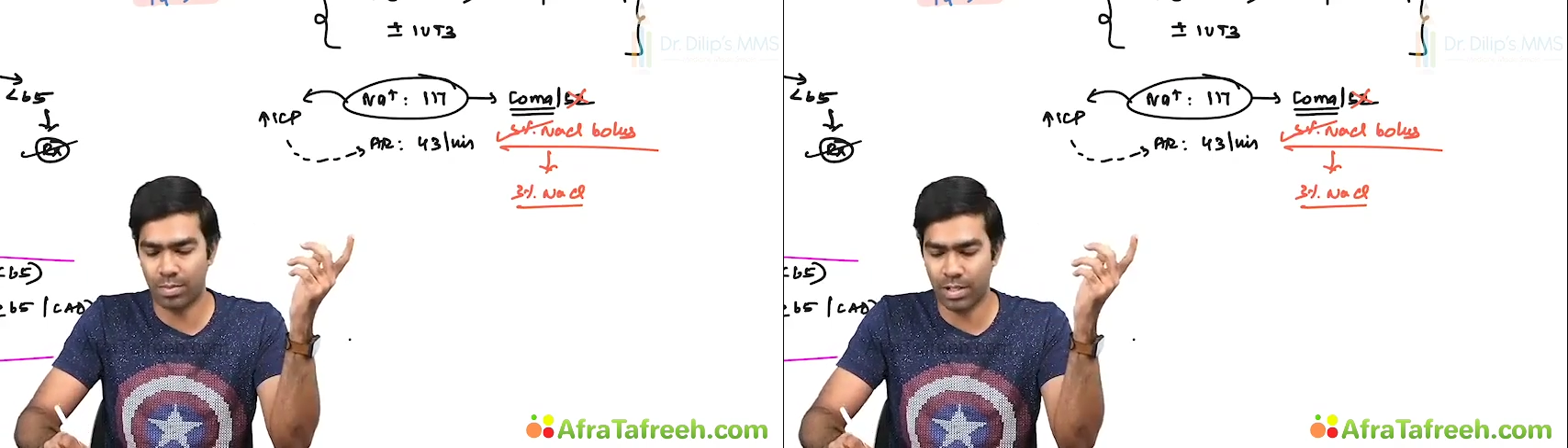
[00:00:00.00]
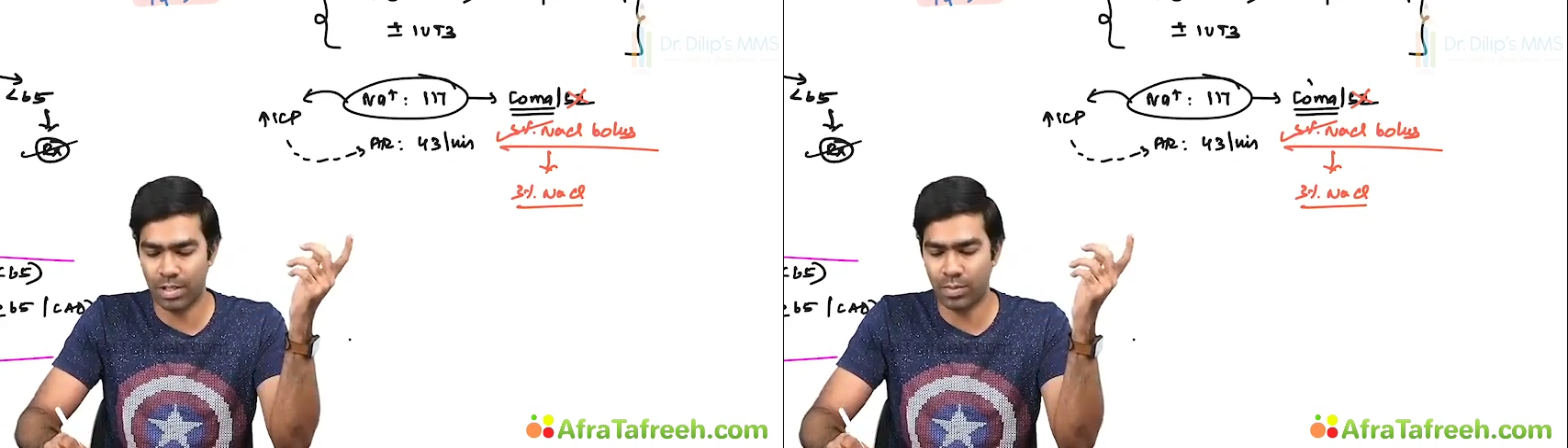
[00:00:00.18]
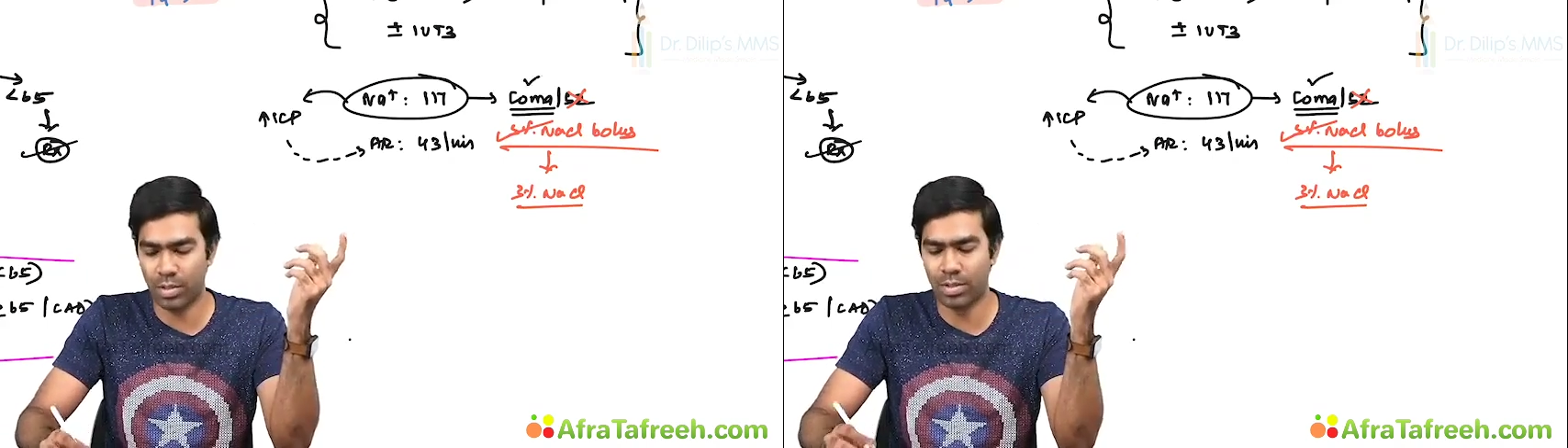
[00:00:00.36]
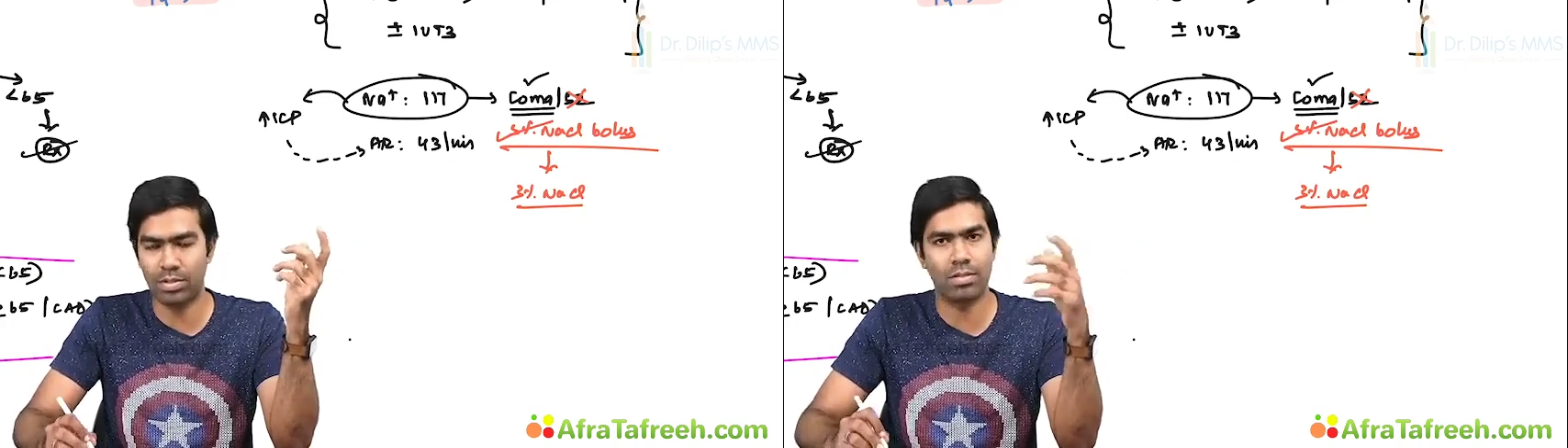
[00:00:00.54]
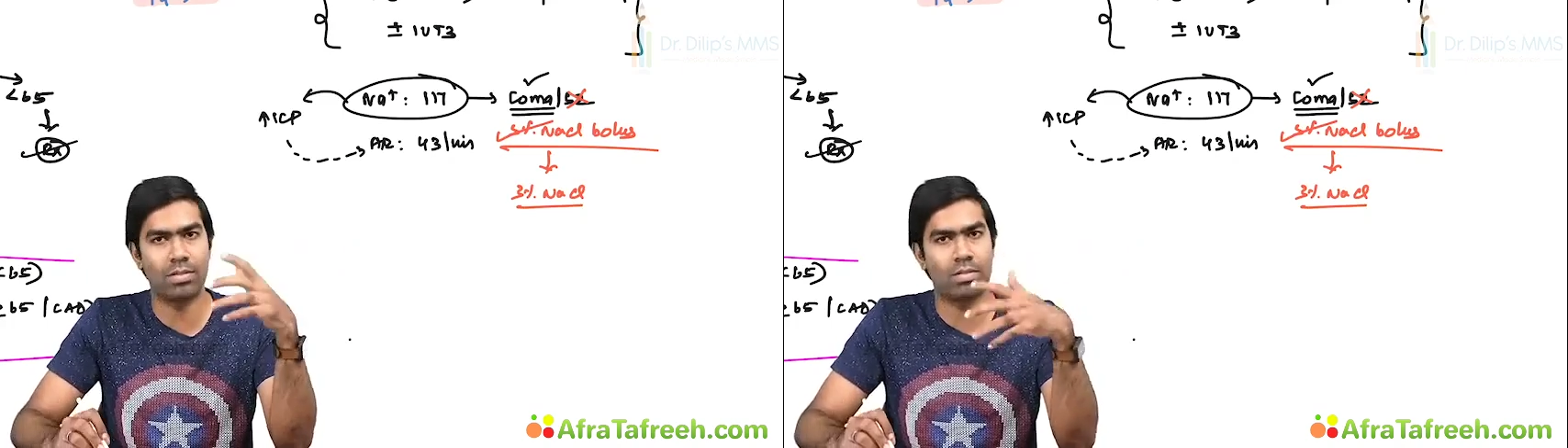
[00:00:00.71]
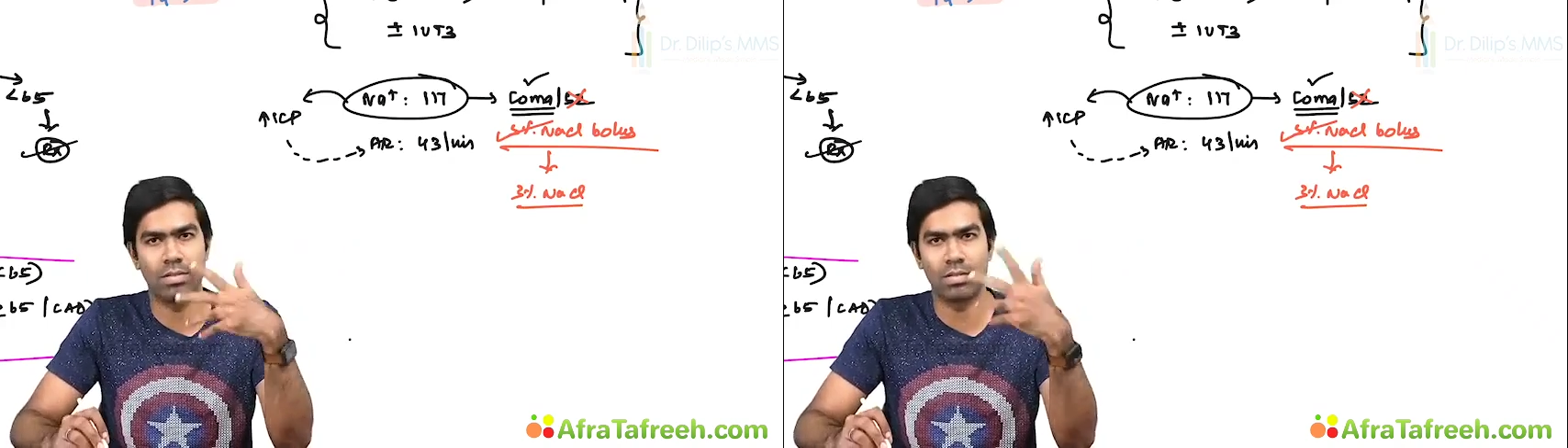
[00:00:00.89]
Patient was
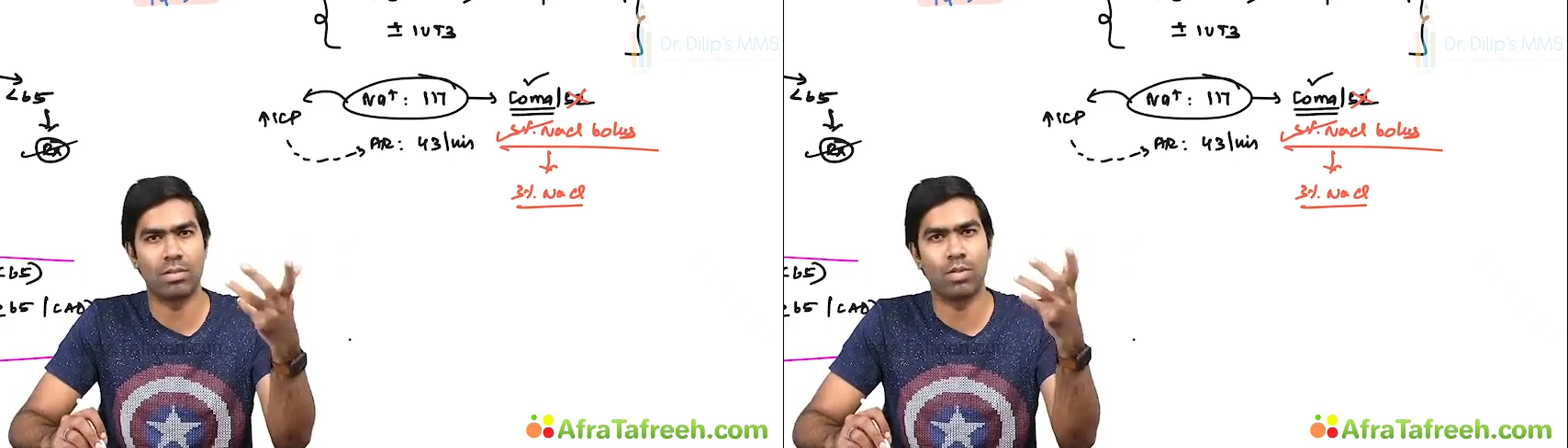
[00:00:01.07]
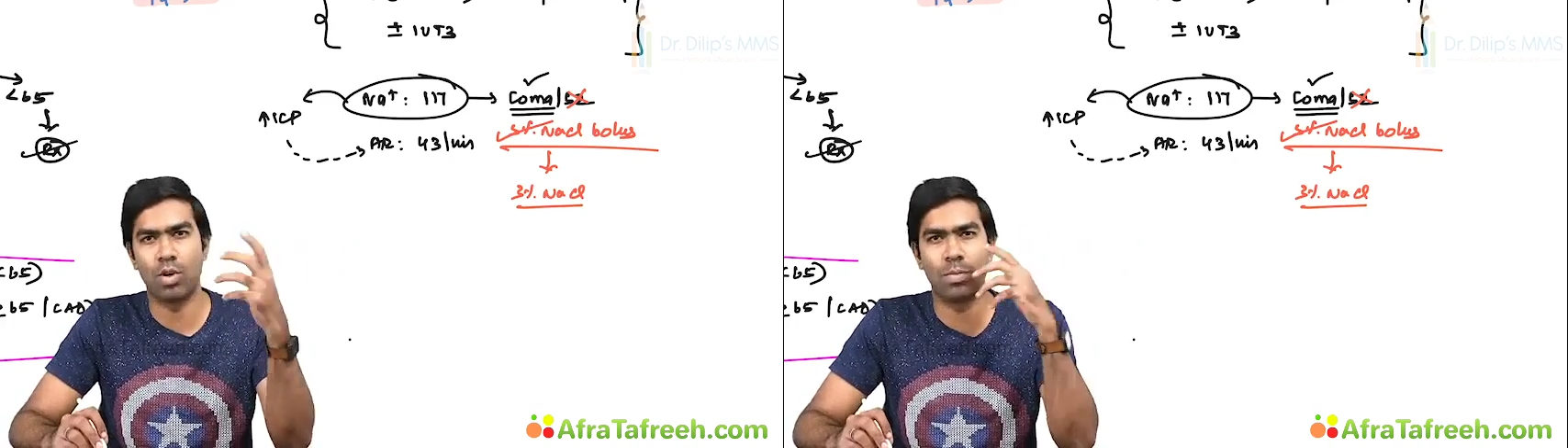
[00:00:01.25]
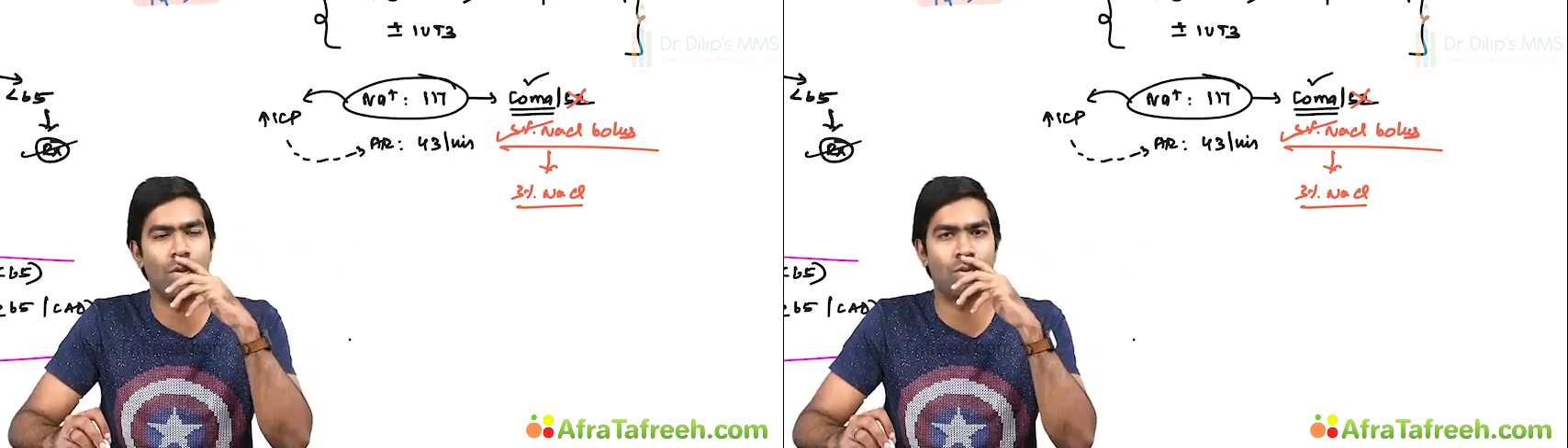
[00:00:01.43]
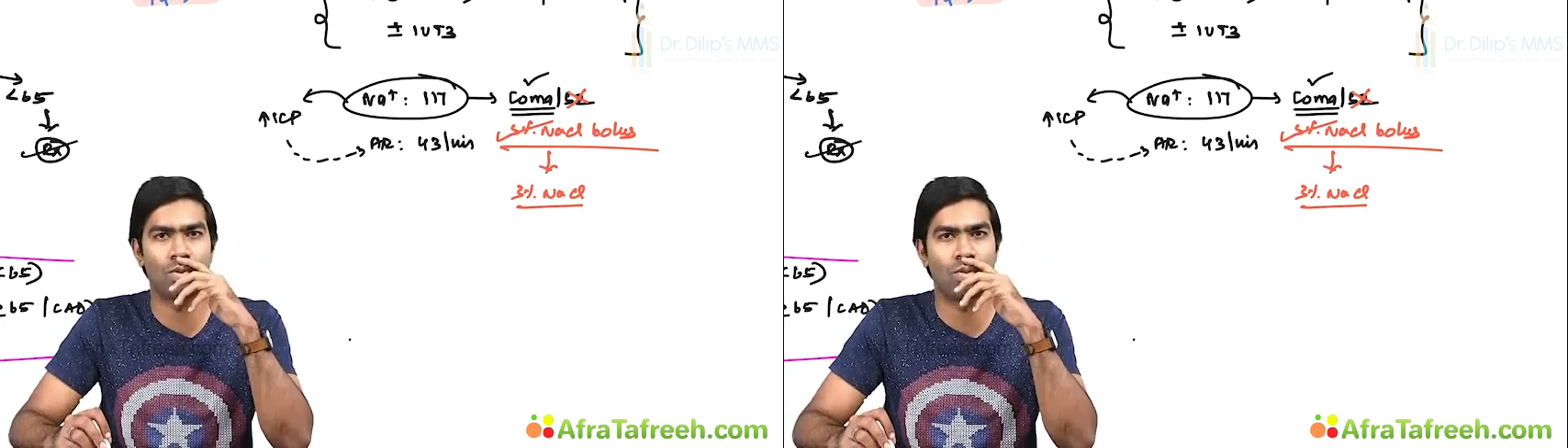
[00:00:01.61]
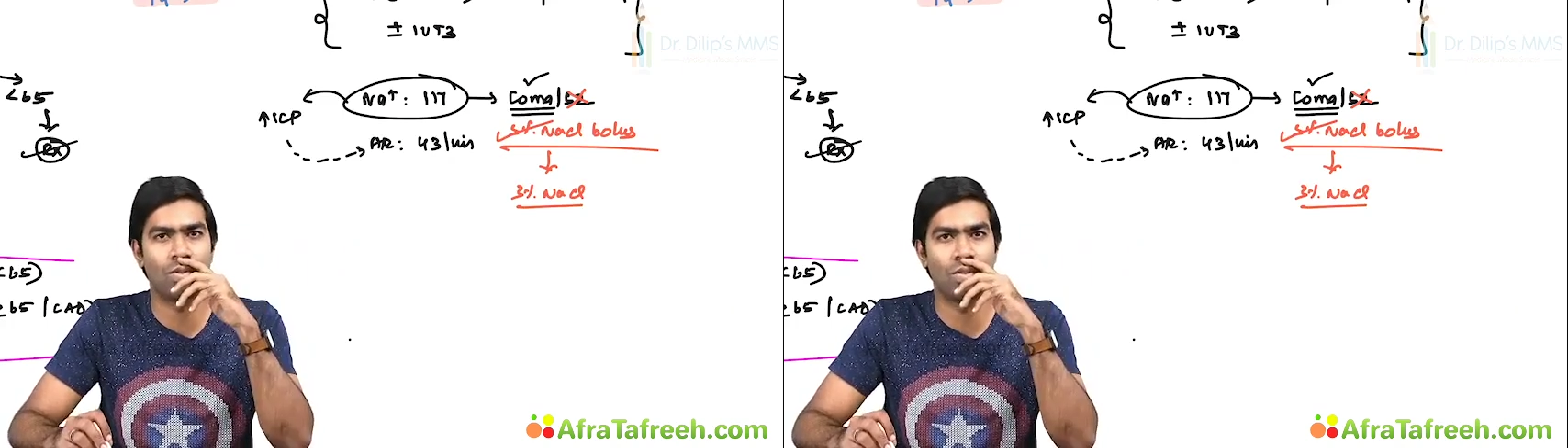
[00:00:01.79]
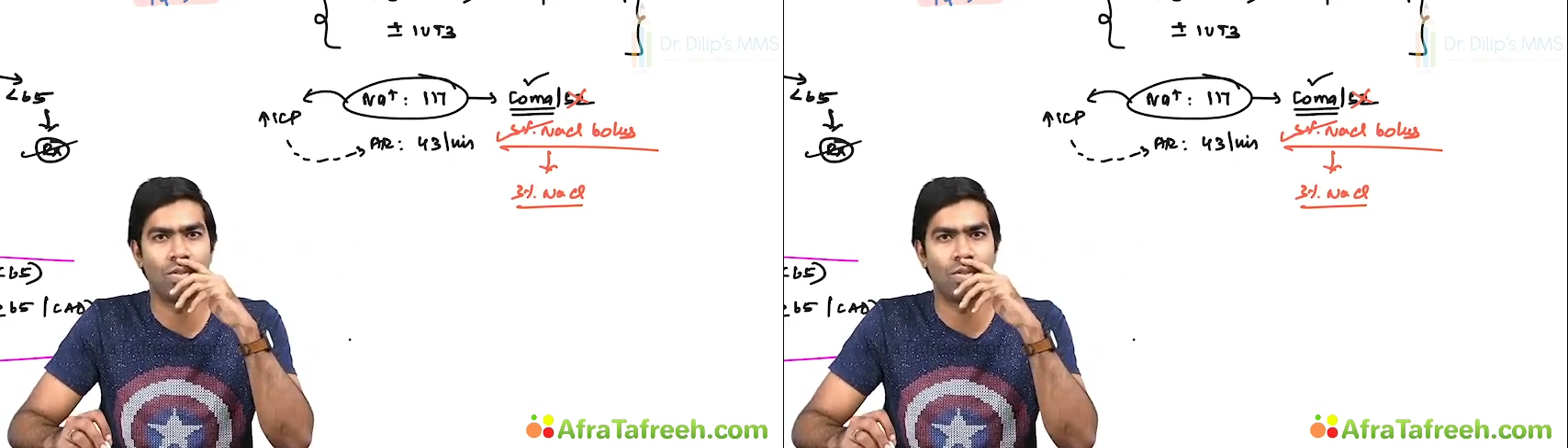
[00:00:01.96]
comatose.